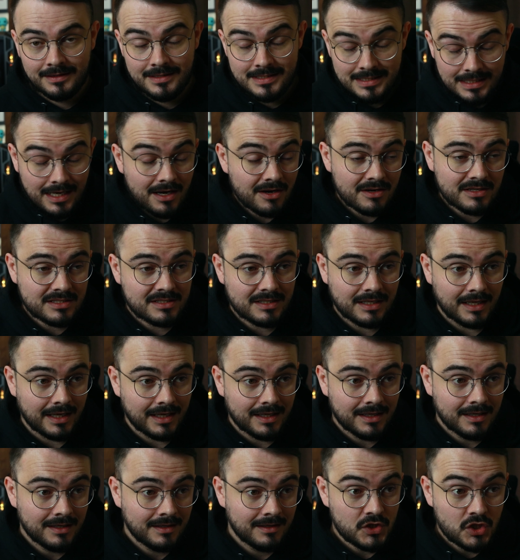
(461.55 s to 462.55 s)
Seriously,
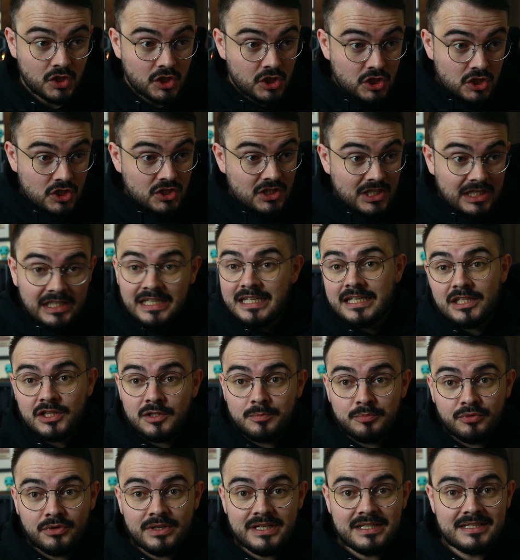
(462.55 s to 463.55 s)
you can just click
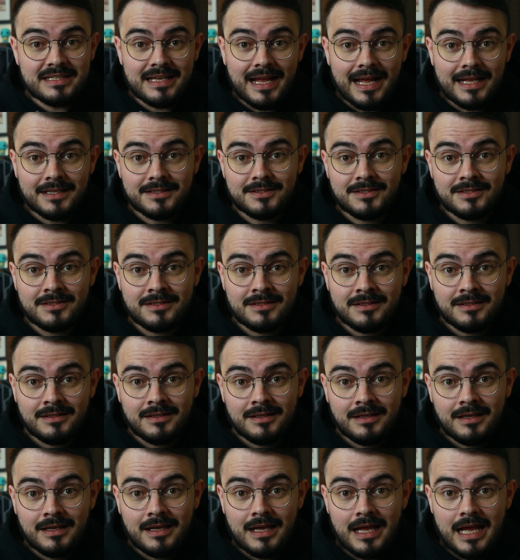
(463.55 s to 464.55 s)
the presets
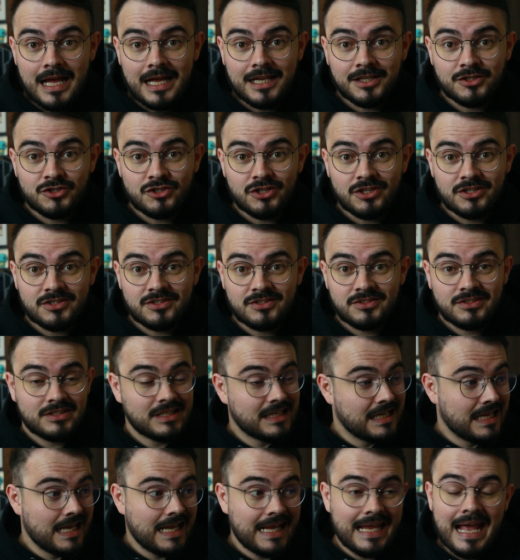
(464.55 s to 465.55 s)
and
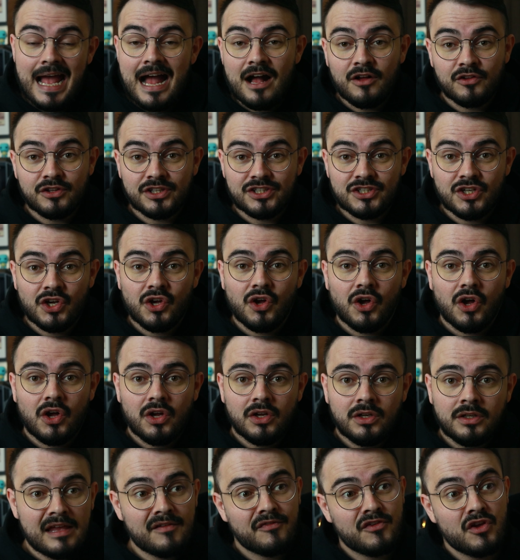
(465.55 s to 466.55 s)
just kick it out the
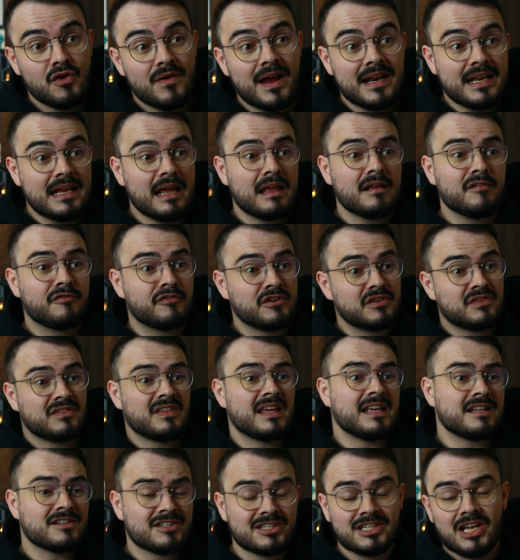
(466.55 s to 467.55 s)
door. If you're editing for
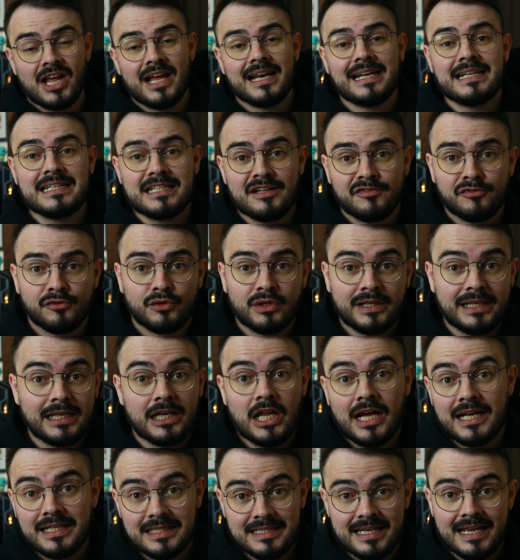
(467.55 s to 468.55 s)
things slightly differently
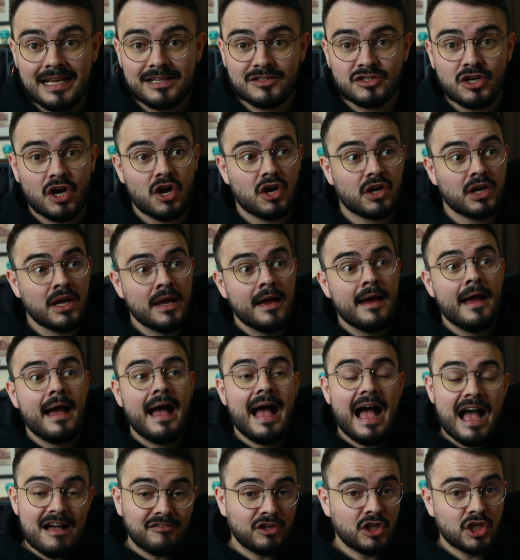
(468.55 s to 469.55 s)
like TikTok,
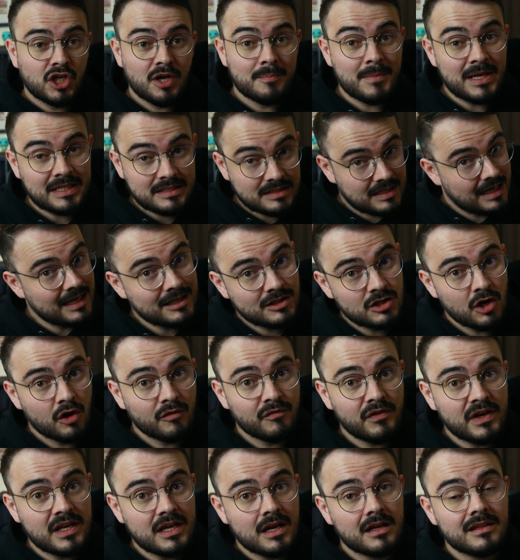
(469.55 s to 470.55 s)
have a look at my TikTok
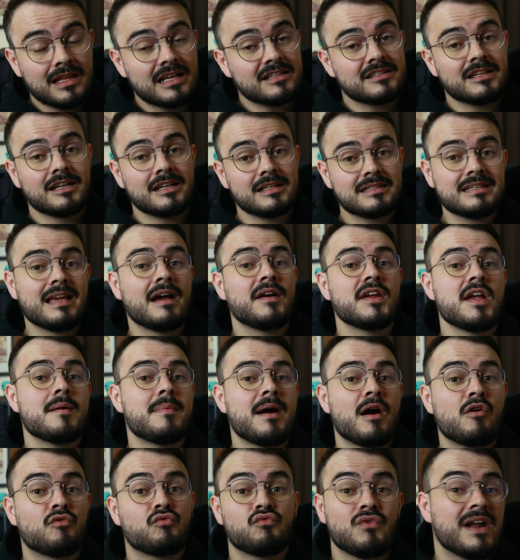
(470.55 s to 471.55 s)
video. That's going to tell you
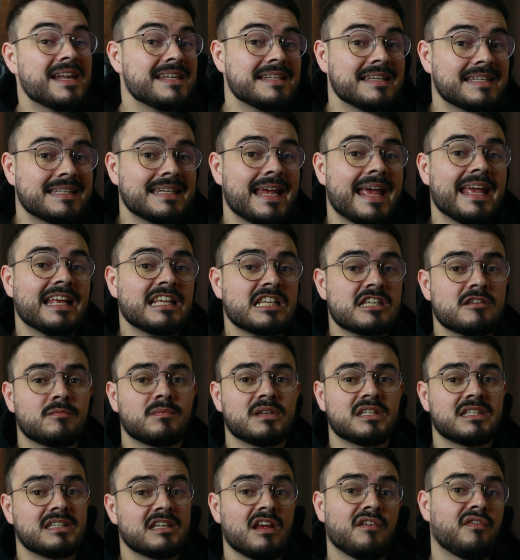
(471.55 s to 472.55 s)
about render settings
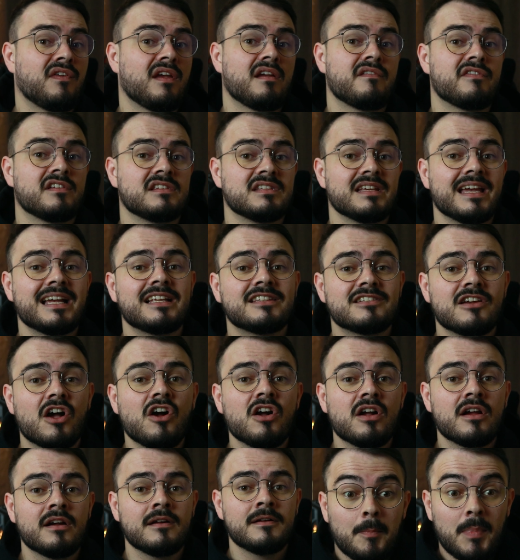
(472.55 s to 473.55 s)
specific for
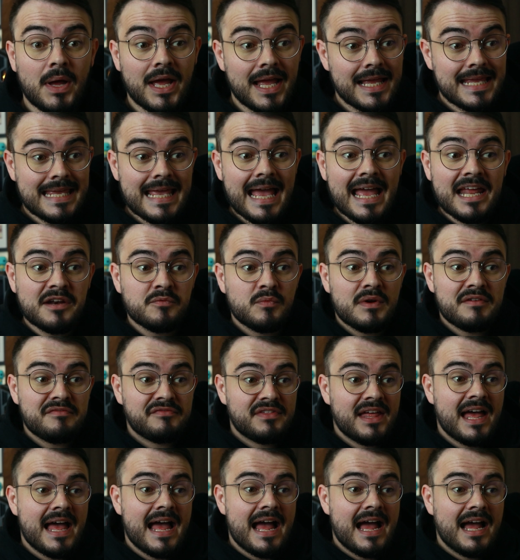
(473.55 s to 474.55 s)
TikTok. But again, with
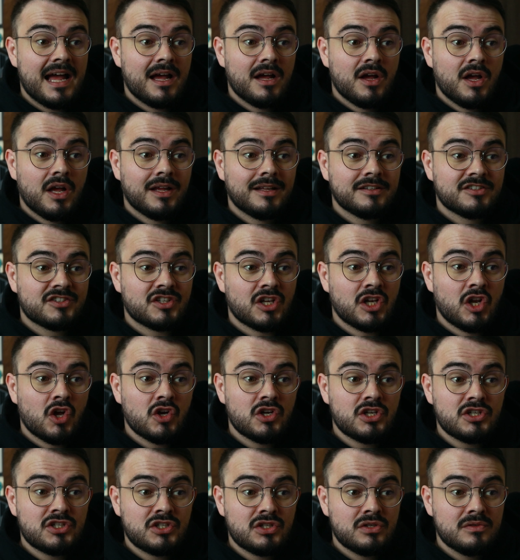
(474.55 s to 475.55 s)
that, so
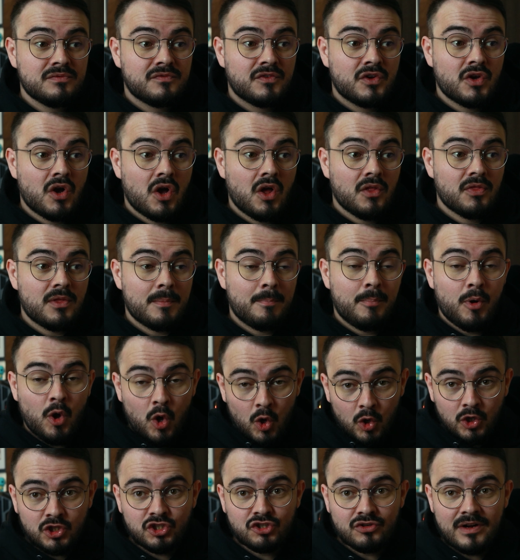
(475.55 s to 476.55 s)
long as you've got the
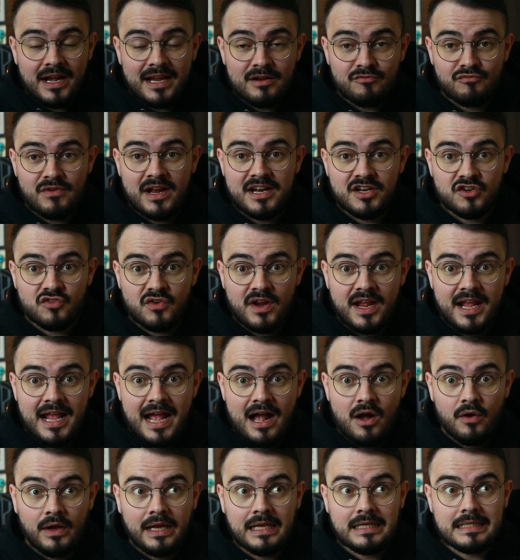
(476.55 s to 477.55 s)
portrait rendering
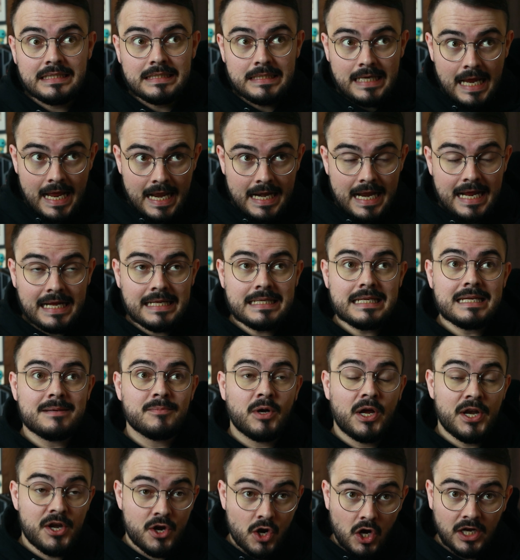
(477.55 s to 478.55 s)
out in 1080
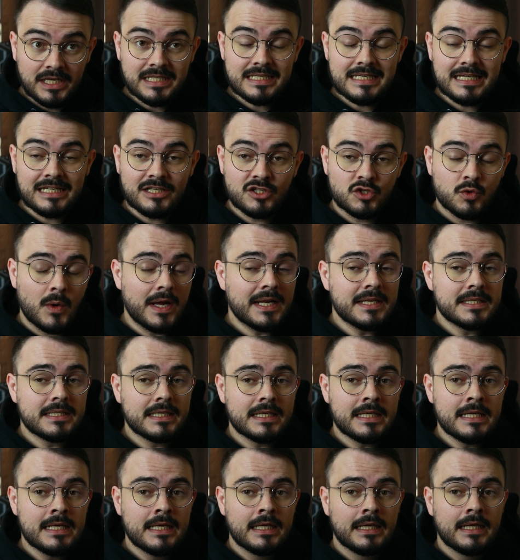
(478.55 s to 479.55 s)
by
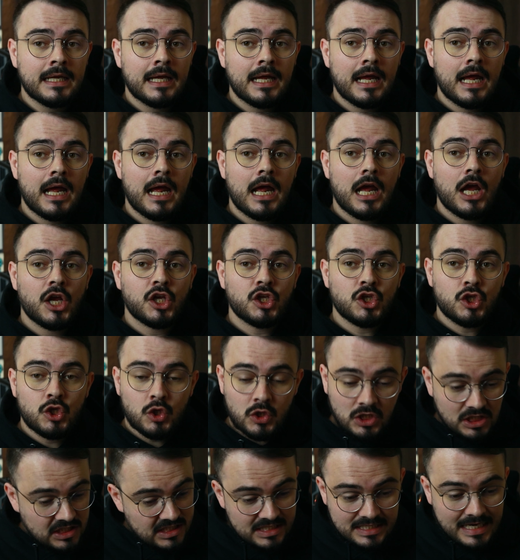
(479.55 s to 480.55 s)
1920,
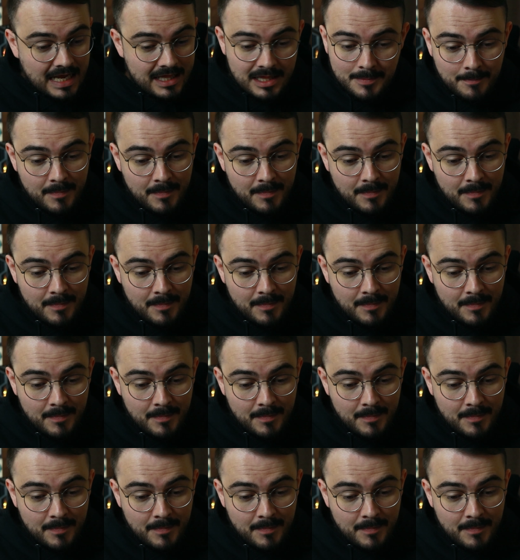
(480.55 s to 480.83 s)
you can set the